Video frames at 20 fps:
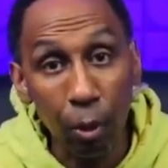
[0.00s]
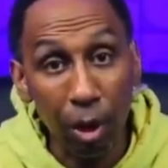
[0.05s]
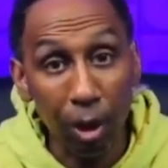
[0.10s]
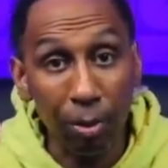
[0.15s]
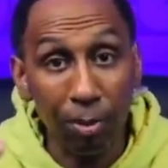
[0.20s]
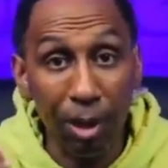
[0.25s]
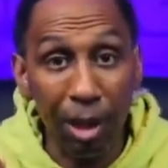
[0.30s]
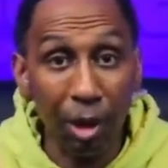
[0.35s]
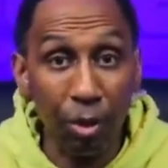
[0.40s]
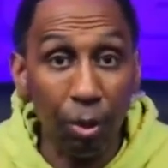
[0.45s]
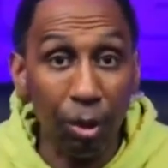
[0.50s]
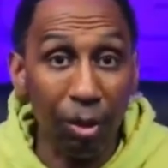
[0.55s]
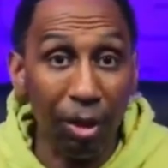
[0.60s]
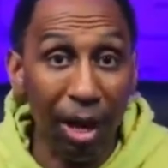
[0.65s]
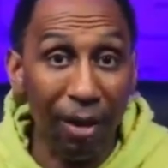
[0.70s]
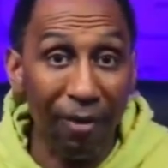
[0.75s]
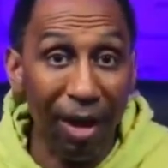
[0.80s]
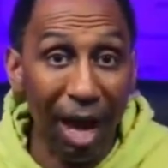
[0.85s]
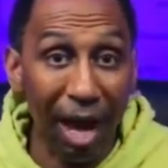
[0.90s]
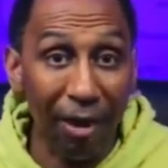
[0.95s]
which means we'll
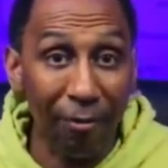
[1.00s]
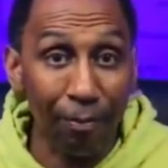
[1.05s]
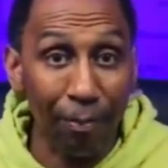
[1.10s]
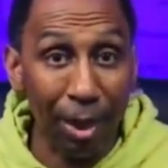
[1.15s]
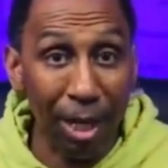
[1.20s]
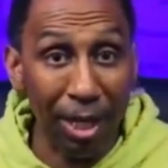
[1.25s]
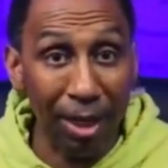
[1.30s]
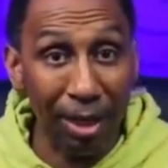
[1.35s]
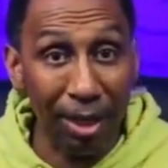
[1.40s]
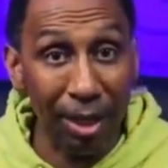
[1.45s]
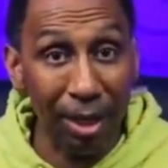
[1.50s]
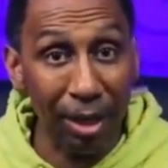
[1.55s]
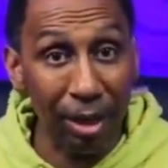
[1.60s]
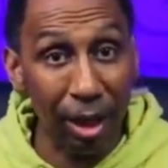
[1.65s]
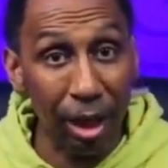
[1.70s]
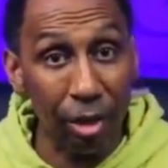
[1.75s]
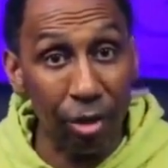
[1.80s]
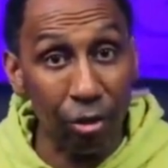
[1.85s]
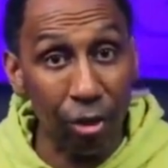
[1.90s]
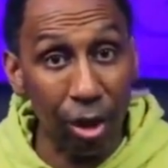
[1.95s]
never have peace in
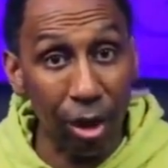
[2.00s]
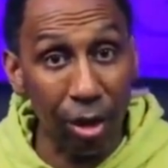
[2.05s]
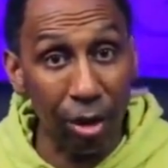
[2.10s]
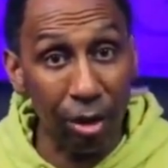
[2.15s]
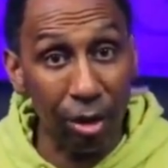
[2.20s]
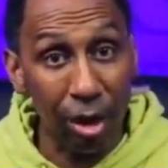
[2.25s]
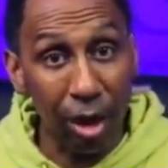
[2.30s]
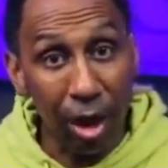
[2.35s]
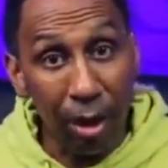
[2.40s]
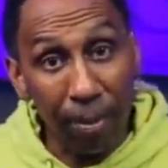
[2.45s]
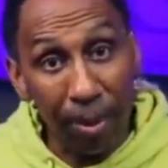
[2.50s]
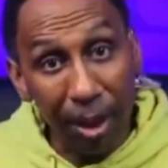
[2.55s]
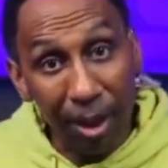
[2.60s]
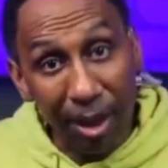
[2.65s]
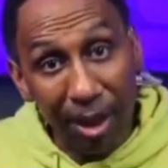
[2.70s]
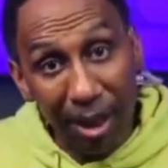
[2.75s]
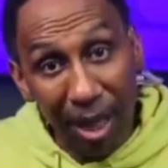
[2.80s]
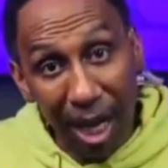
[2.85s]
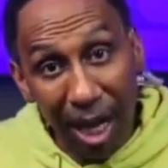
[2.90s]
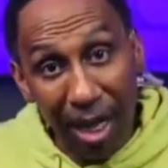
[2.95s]
this country,
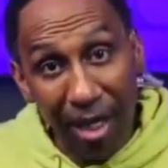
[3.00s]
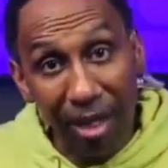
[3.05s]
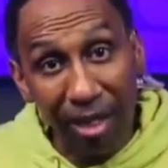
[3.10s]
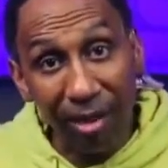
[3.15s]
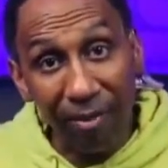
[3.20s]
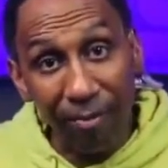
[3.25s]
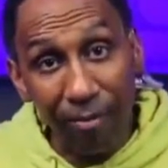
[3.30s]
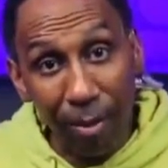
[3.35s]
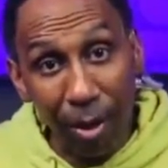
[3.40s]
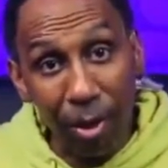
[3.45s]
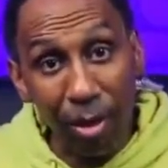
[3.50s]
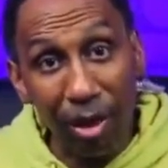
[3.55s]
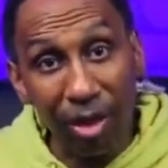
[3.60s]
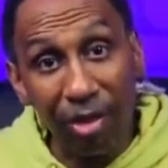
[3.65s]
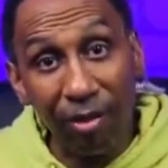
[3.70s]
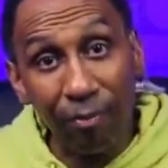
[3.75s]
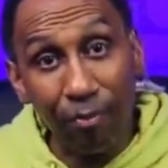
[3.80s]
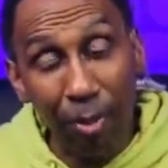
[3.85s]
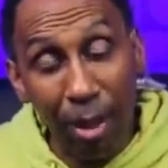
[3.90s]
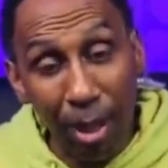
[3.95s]
because tens of
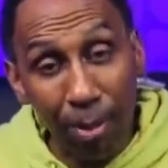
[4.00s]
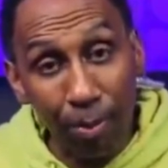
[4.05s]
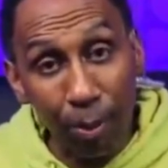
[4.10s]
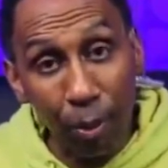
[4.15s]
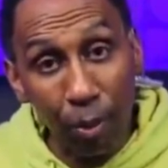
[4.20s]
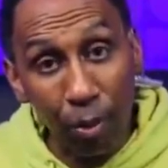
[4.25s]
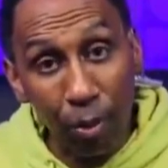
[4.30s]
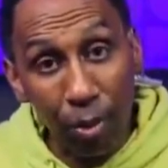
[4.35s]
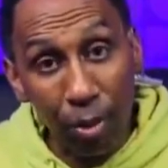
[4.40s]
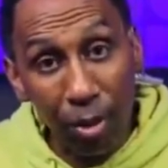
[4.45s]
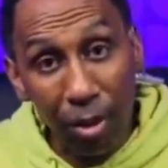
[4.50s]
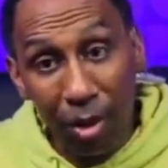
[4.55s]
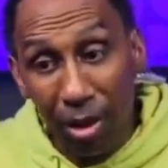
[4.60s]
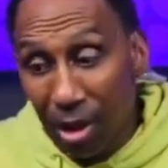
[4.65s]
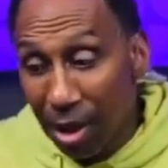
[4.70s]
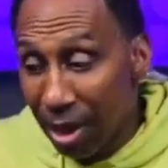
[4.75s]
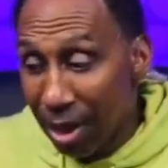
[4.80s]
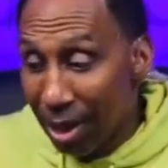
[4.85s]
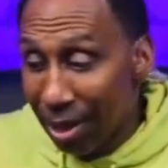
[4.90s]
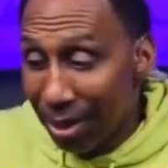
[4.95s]
millions of people
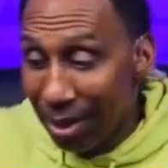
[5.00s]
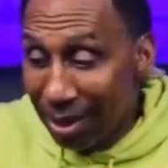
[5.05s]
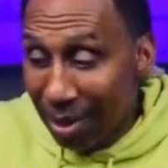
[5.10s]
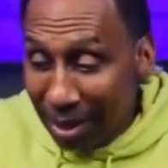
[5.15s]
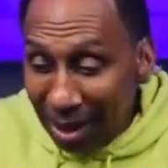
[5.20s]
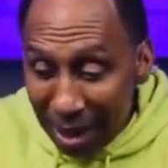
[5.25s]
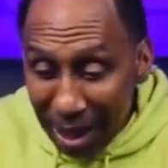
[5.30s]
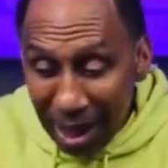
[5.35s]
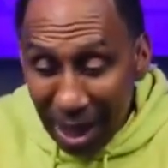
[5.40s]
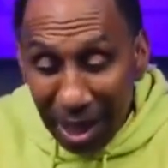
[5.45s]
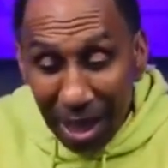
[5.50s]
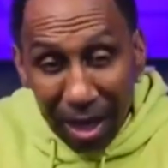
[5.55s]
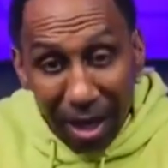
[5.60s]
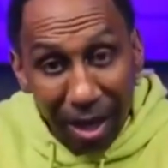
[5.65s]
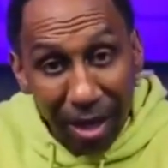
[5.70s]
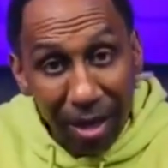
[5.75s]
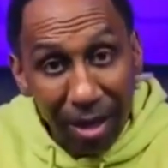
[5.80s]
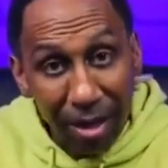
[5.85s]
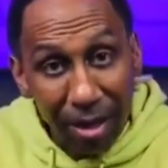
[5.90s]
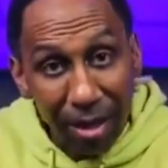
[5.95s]
see